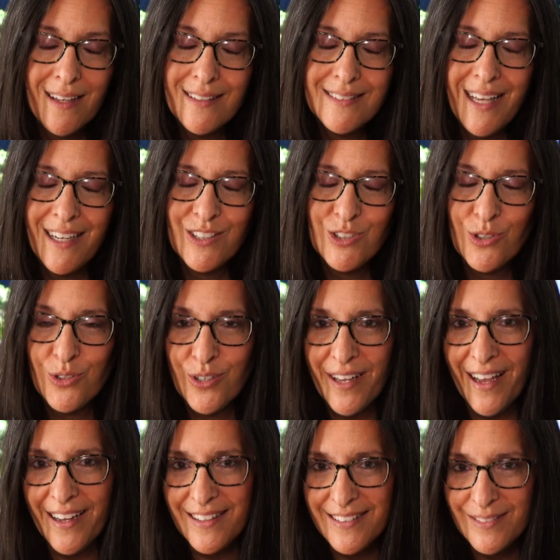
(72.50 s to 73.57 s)
tanks to look
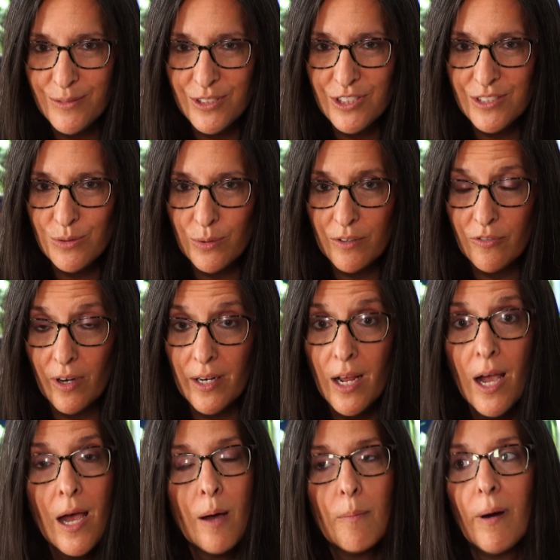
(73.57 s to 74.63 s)
at, which is really fun.
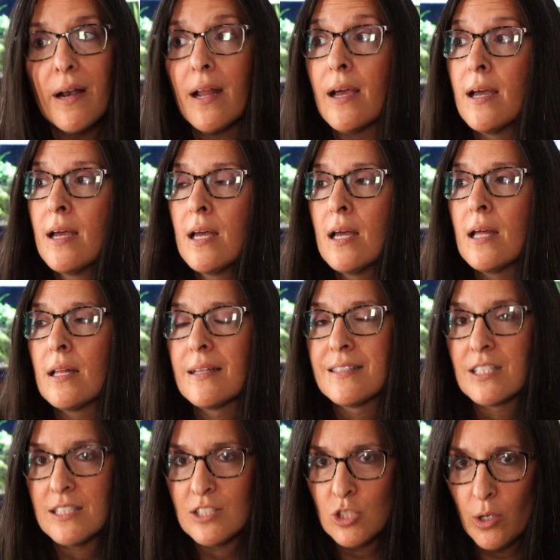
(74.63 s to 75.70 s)
But let's
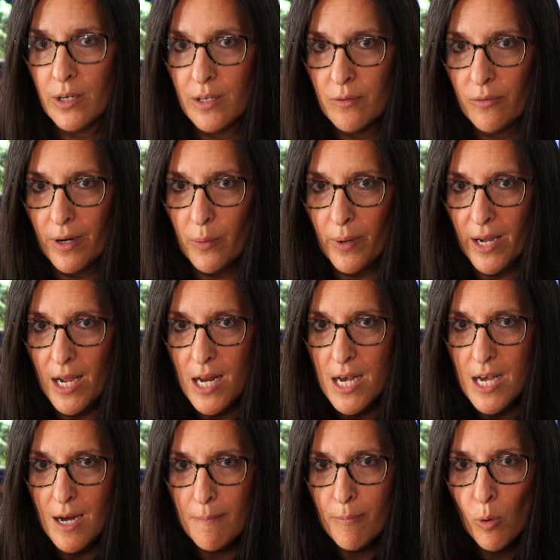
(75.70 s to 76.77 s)
get started right away.
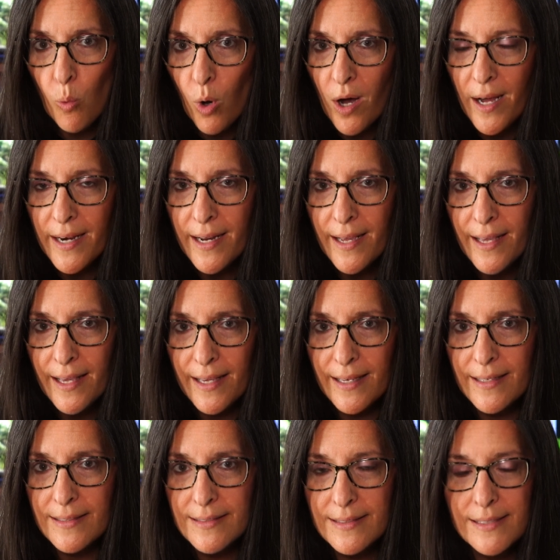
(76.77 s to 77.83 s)
Number 1
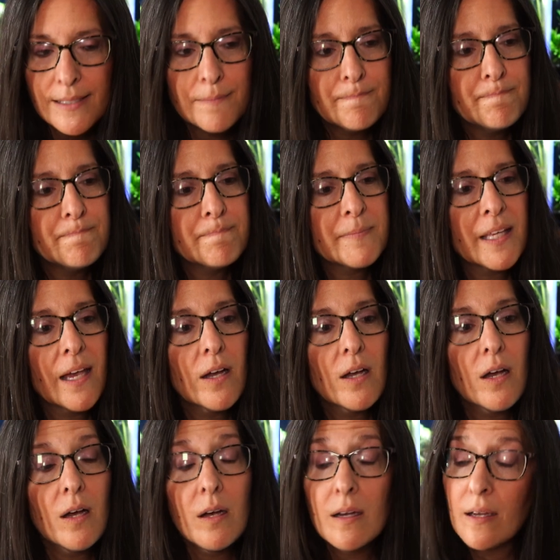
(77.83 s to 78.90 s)
is,
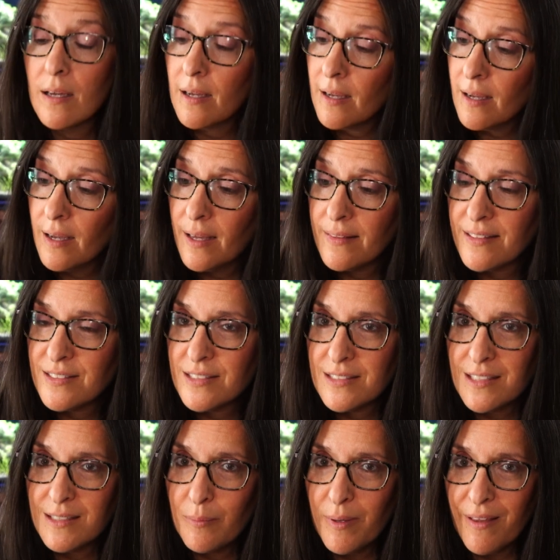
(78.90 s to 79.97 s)
and this is
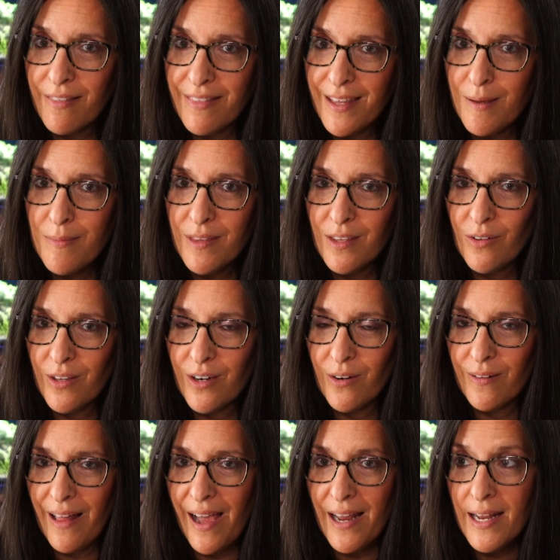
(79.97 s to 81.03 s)
going to be a theme that you'll hear a
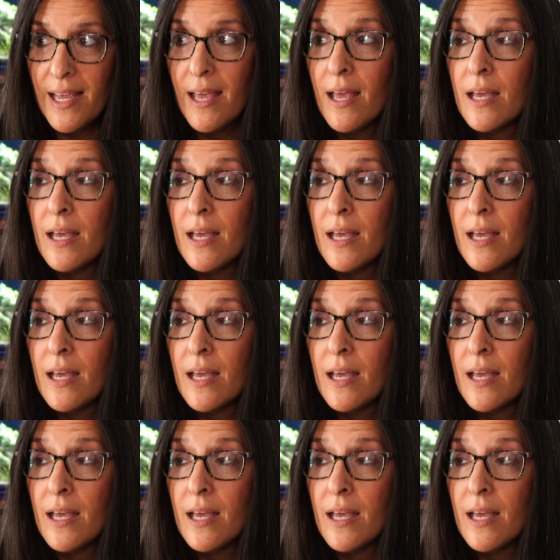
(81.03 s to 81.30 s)
lot,